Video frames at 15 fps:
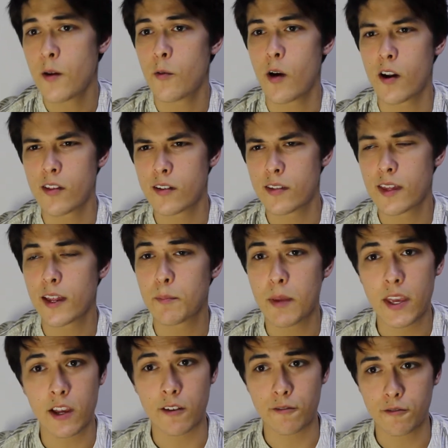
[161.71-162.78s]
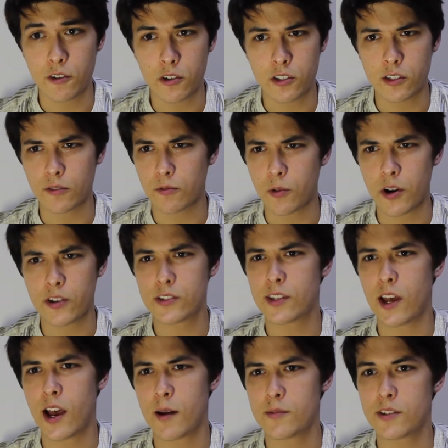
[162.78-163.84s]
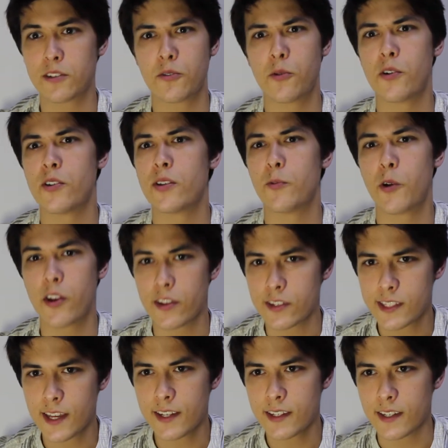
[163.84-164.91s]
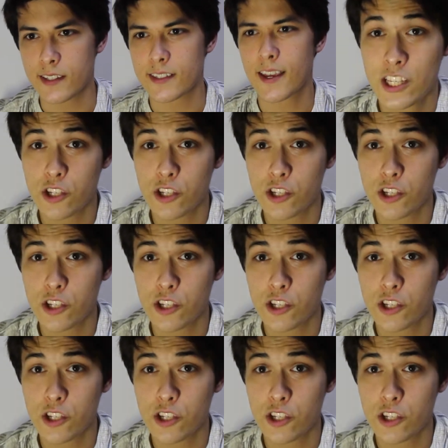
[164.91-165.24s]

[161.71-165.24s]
rather than being confused of where's the object or where the sentence.